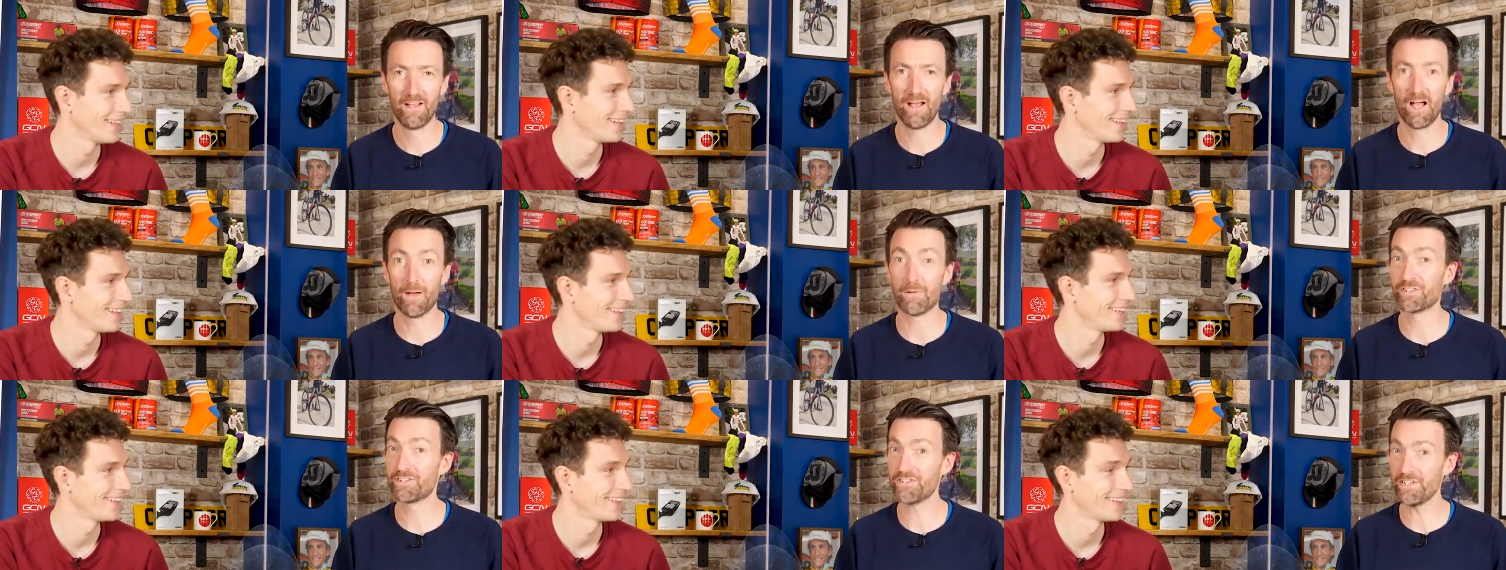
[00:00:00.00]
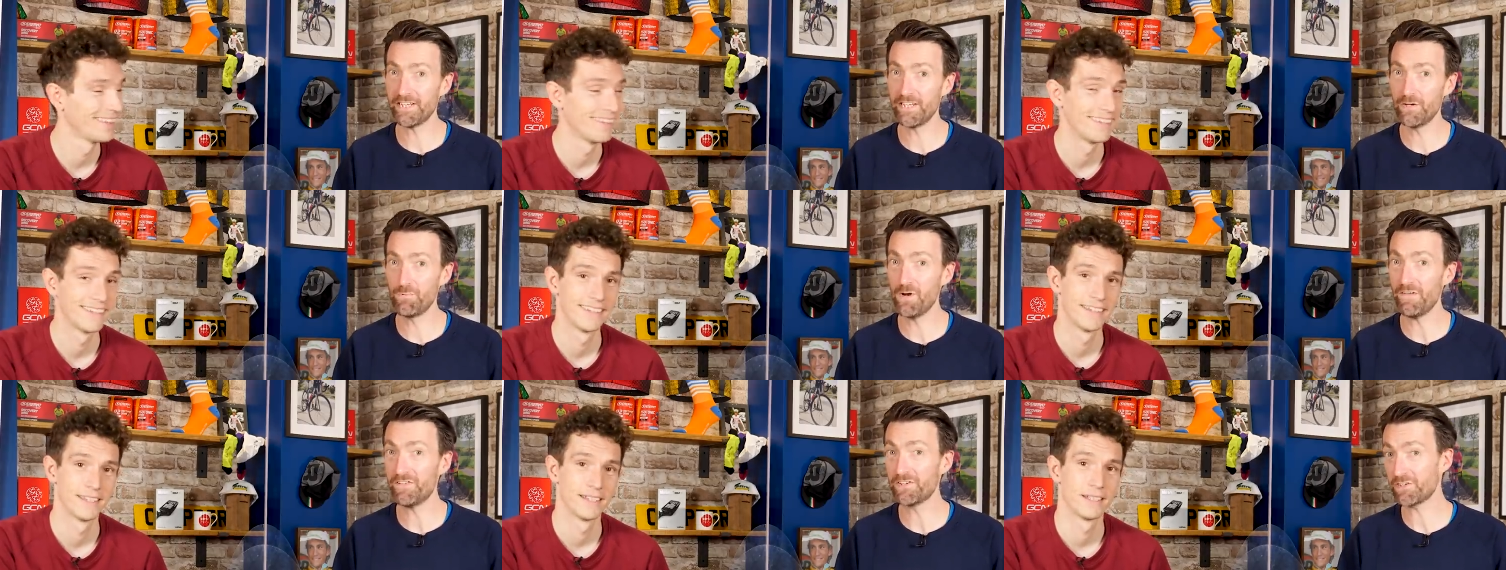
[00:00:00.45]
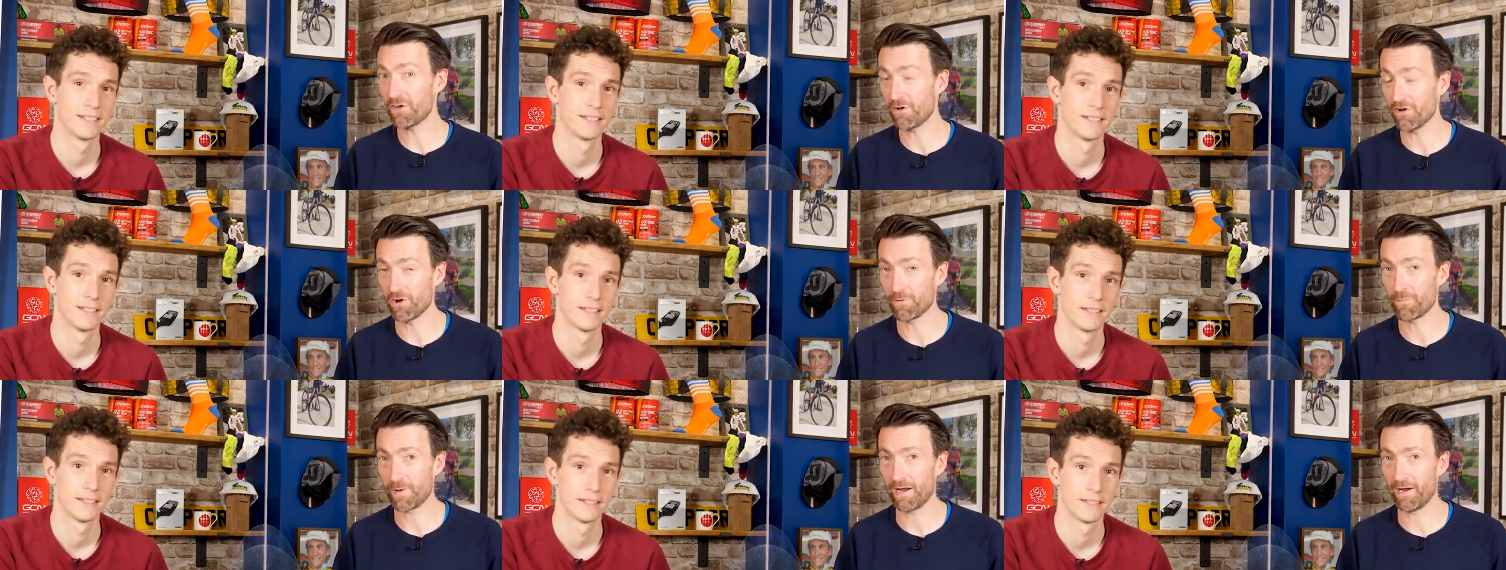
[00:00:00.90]
Speaker 1: But sticking with
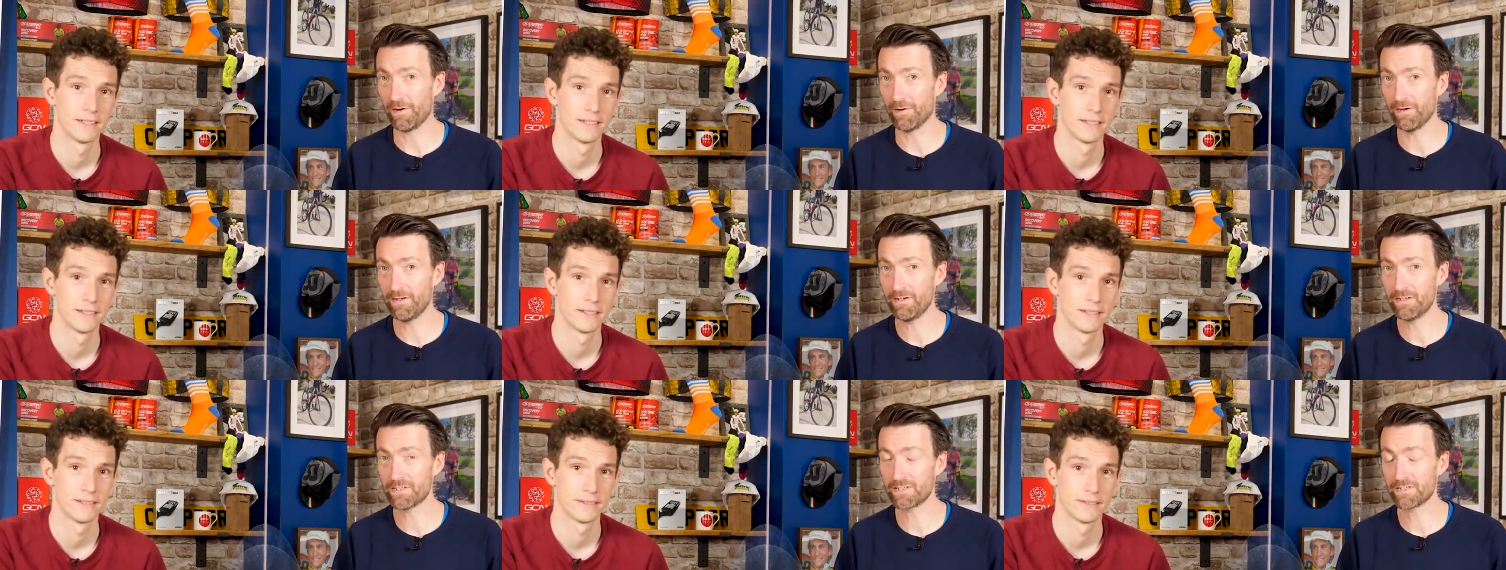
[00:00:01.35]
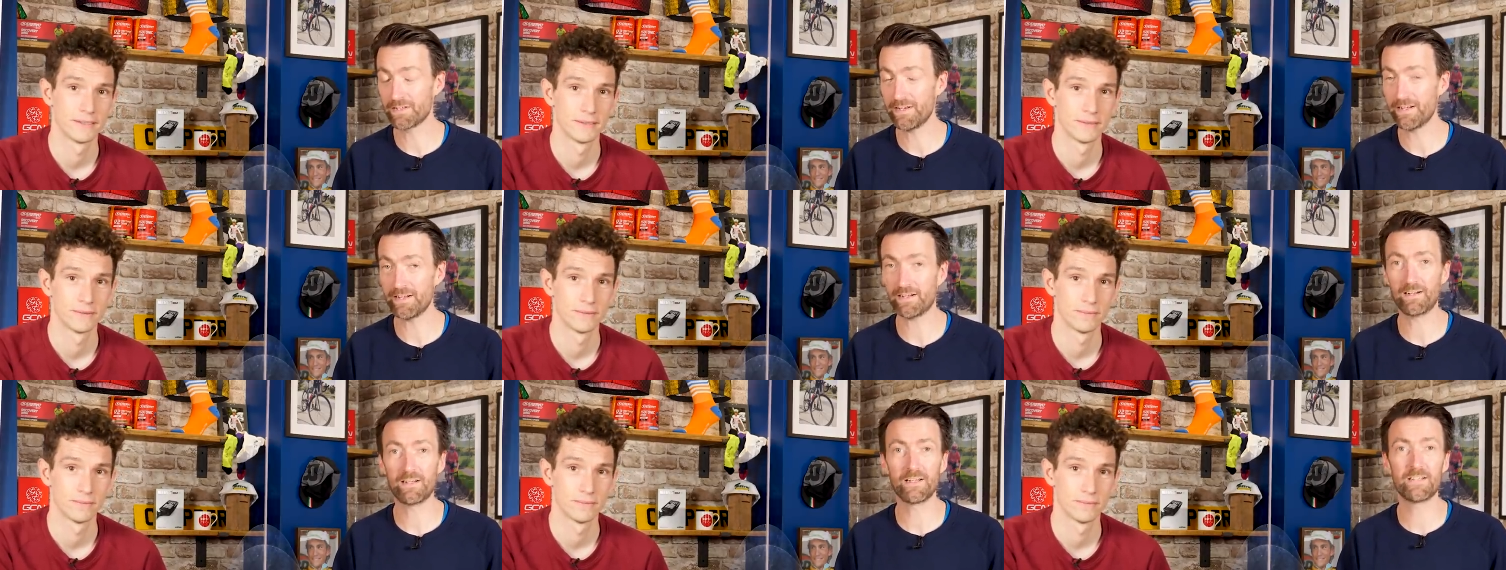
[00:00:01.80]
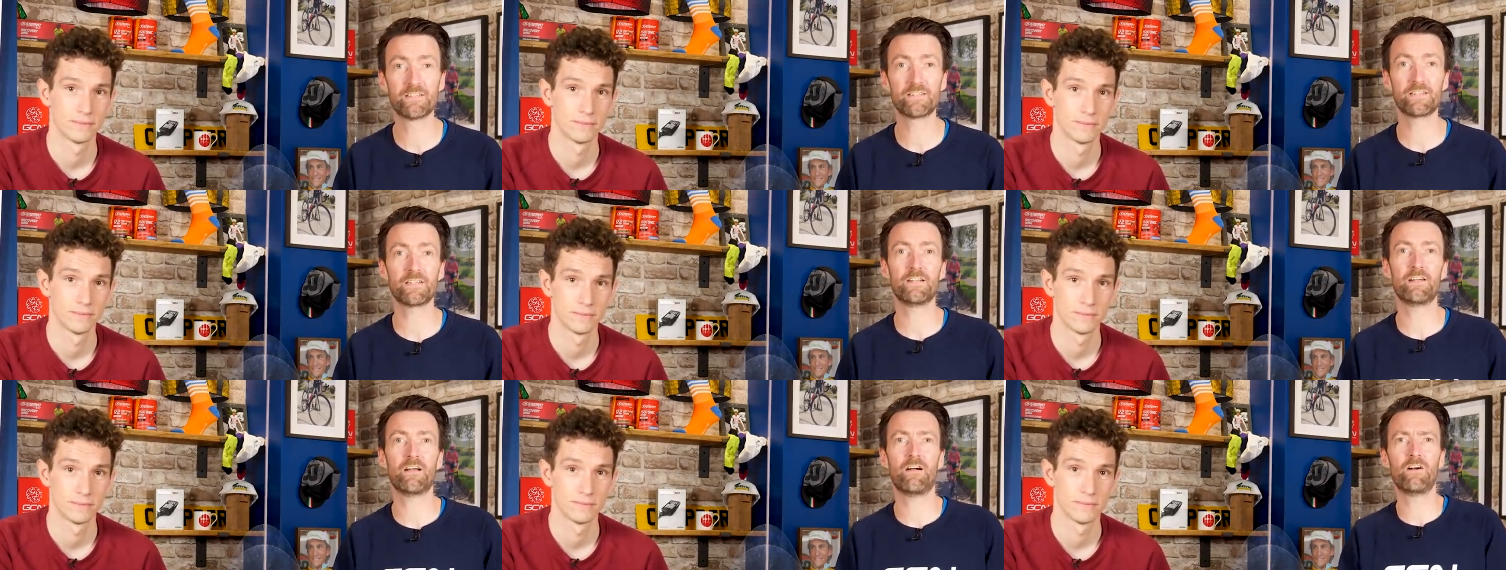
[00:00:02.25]
solar power,
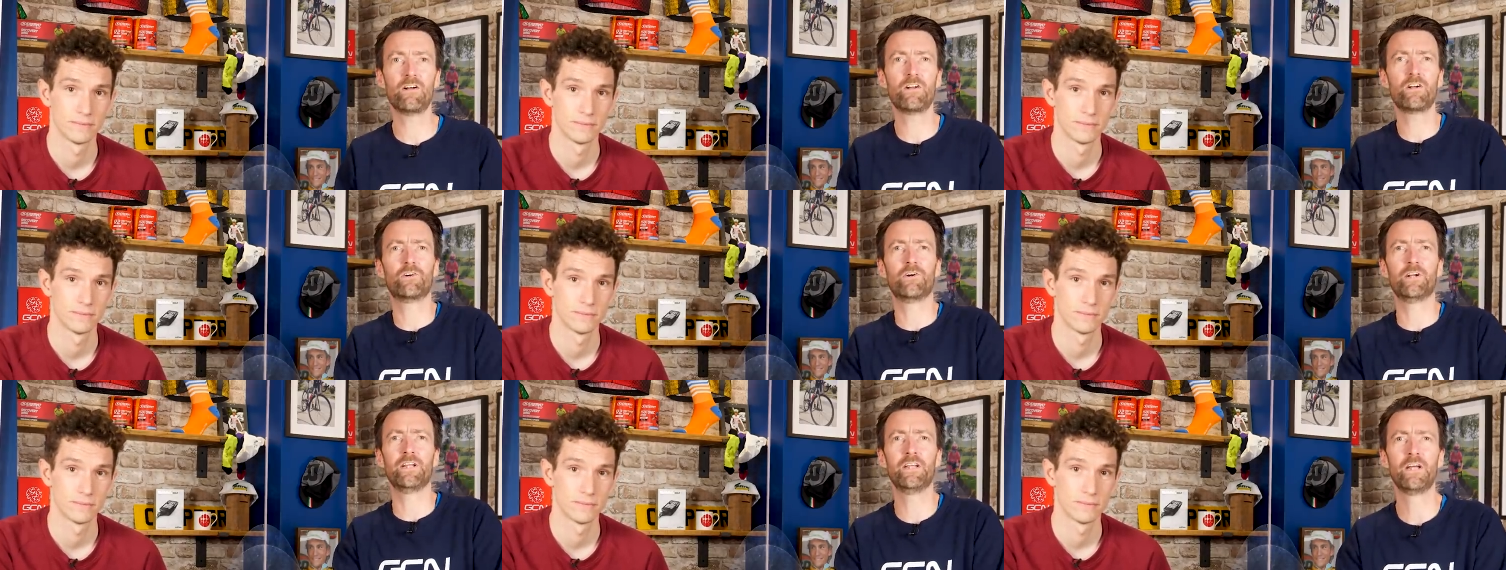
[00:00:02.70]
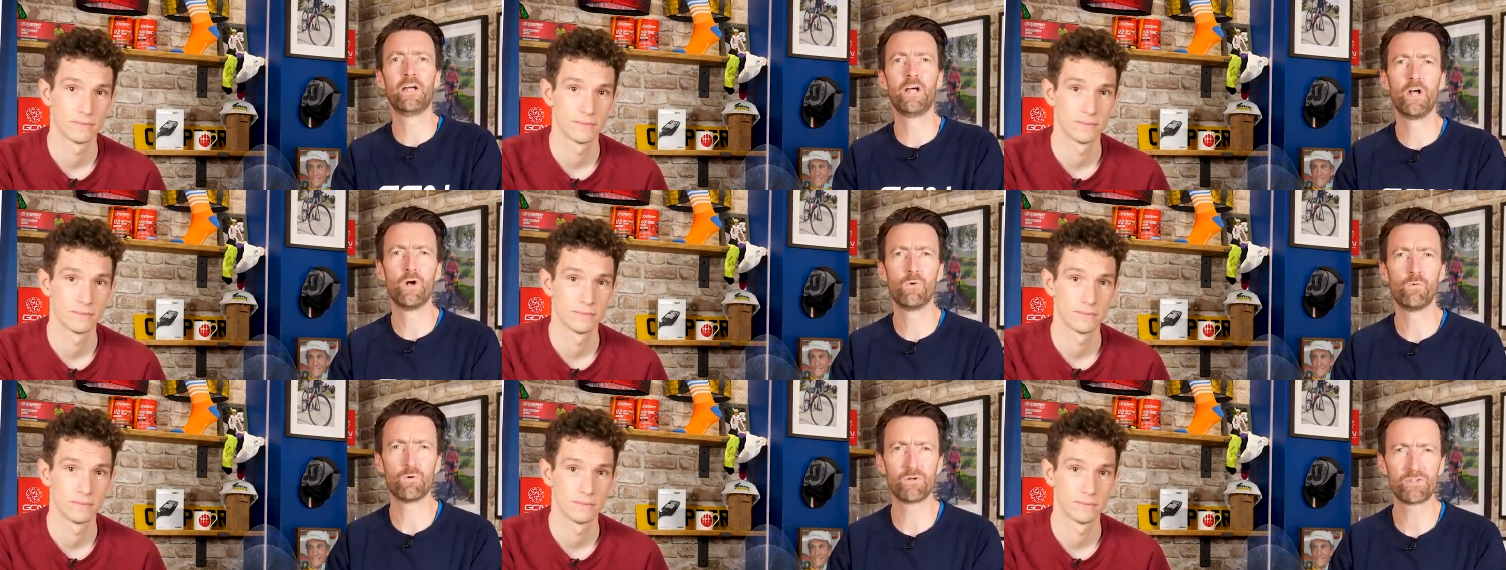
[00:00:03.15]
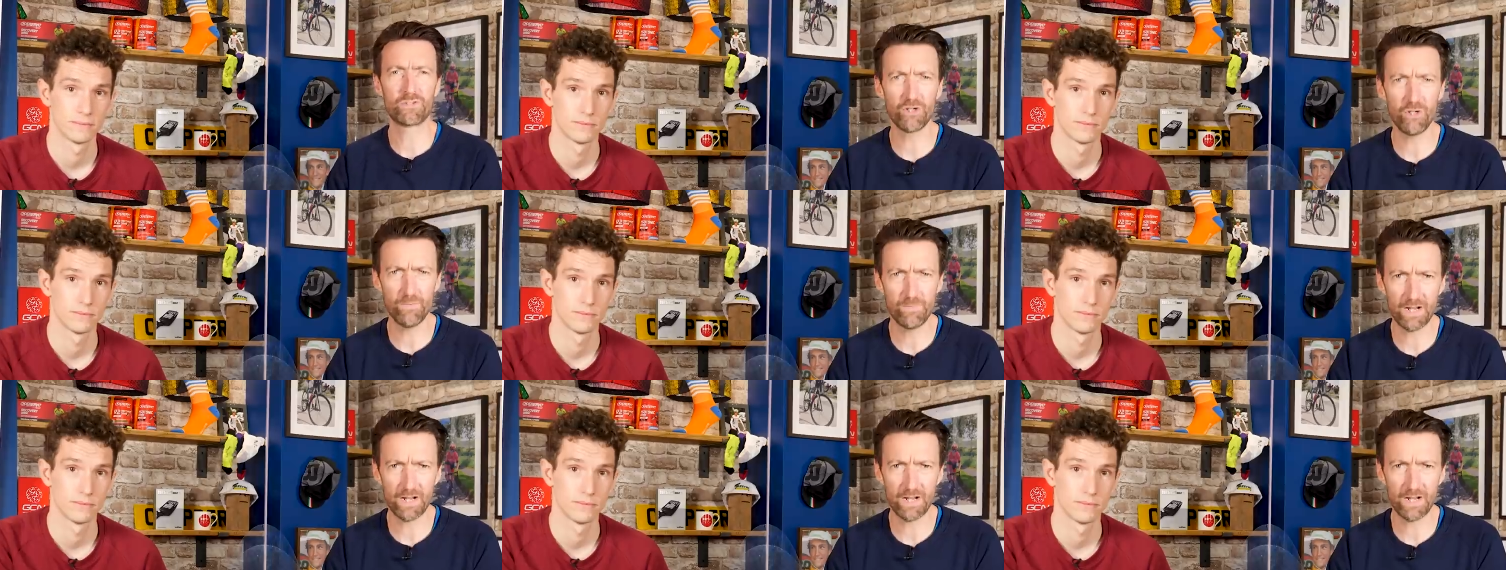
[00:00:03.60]
cyclists in Hungary will soon